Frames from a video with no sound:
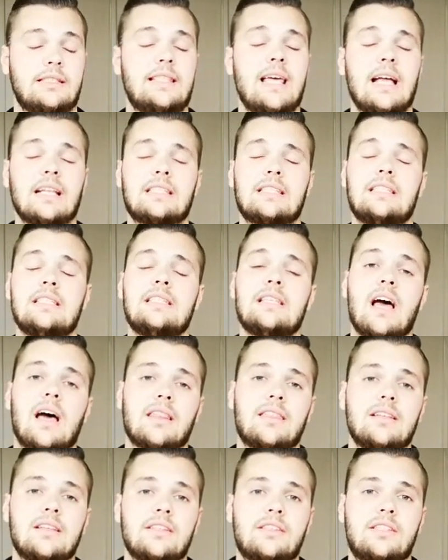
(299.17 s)
That's
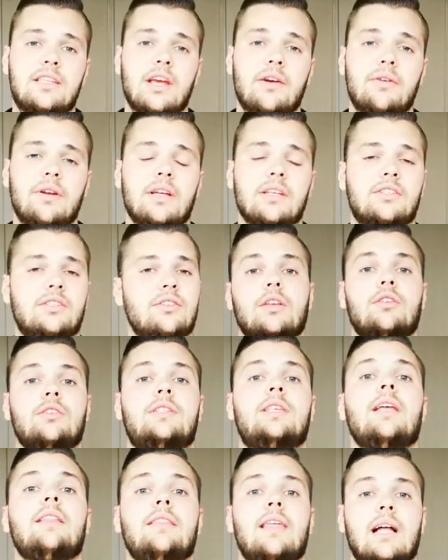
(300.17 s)
nothing serious. You
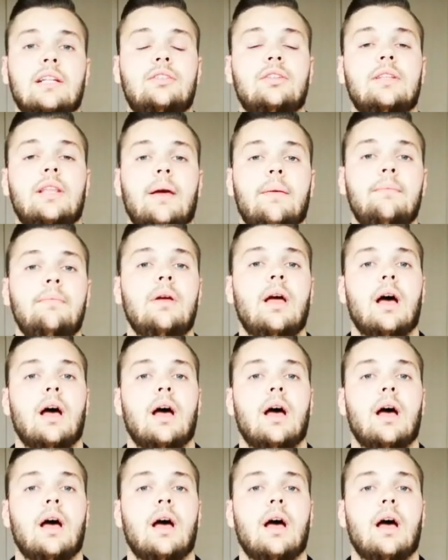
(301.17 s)
send that to them.